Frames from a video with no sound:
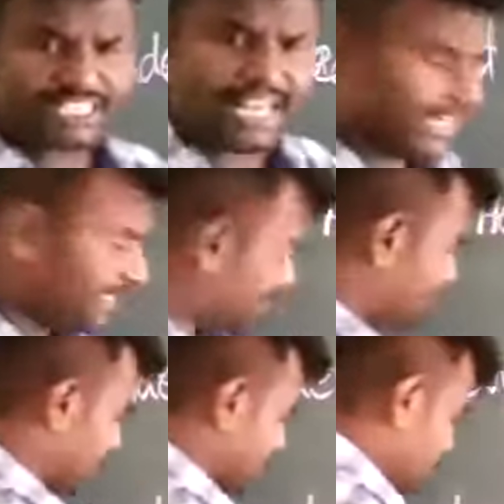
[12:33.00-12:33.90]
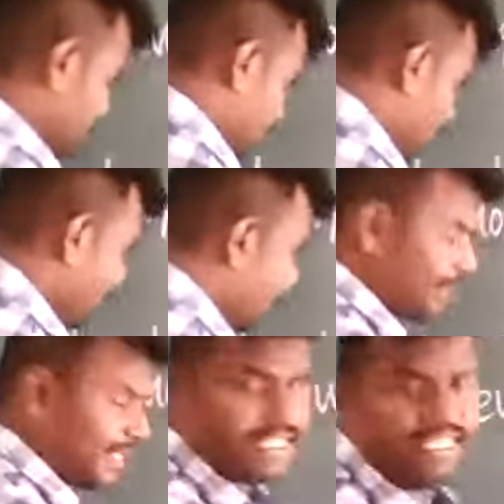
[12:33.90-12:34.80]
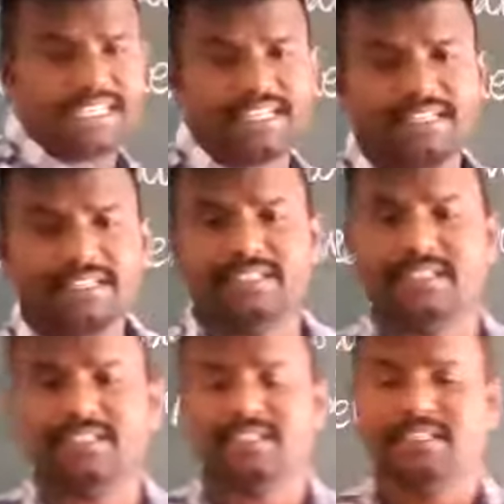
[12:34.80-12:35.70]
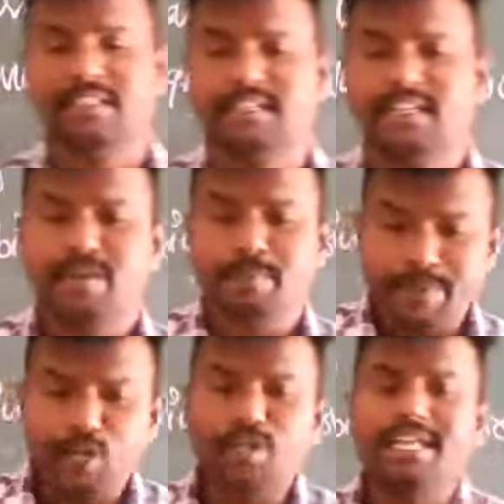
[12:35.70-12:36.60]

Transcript: glands, these are presenting below